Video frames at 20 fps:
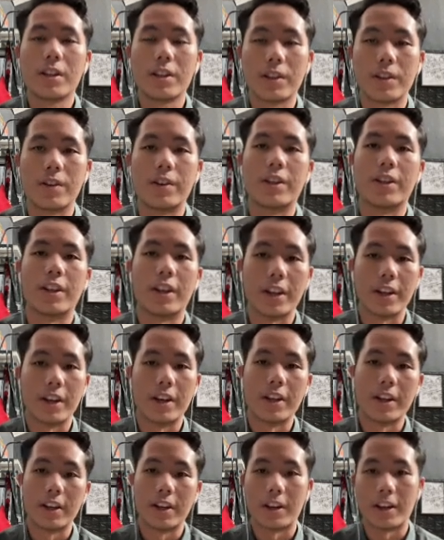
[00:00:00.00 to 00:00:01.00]

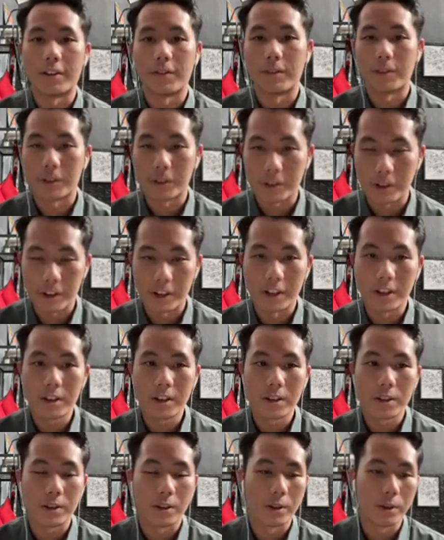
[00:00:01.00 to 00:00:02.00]
2023388943.
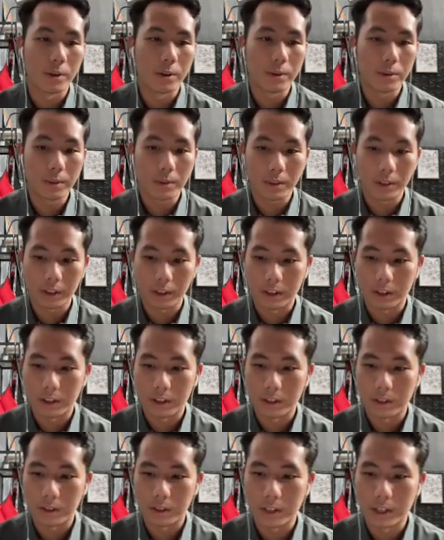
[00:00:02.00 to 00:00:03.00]
So
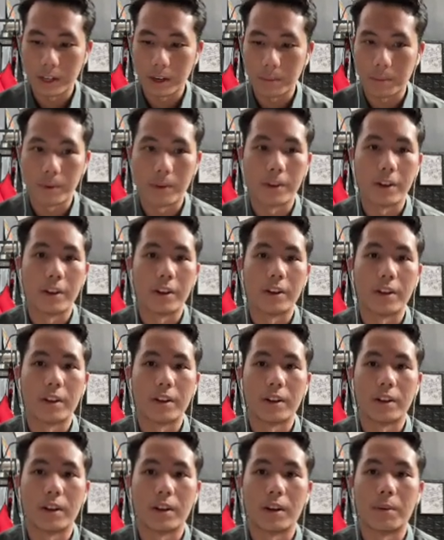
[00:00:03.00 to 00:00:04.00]
today I'm
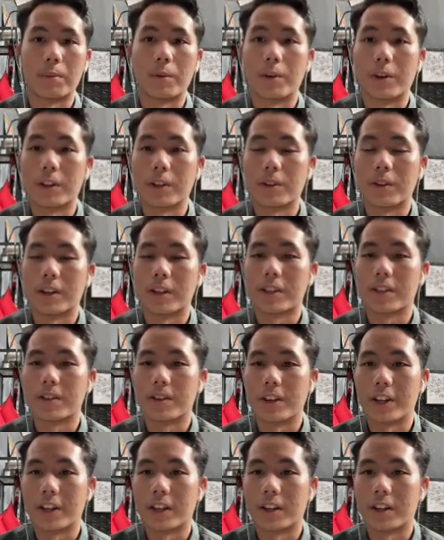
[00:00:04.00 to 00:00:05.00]
going to
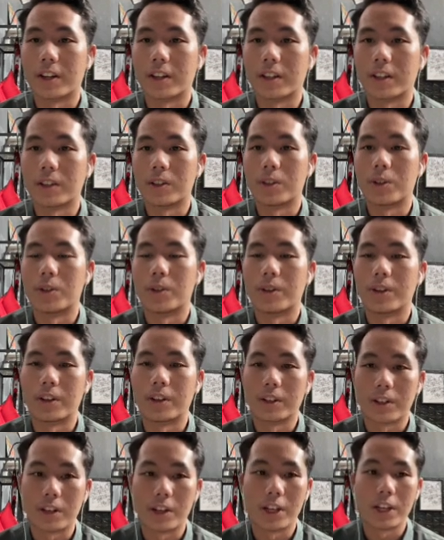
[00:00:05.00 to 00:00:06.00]
answering tutorial
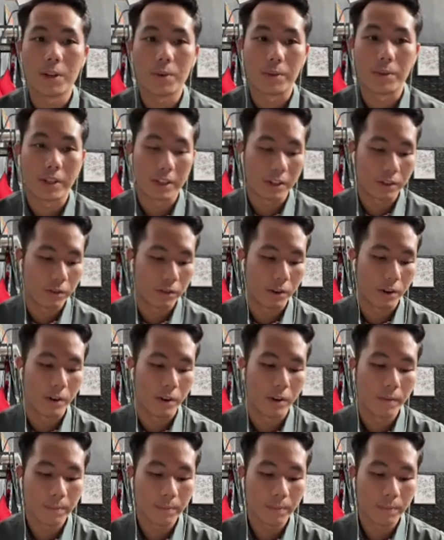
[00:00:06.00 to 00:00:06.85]
3 question 4,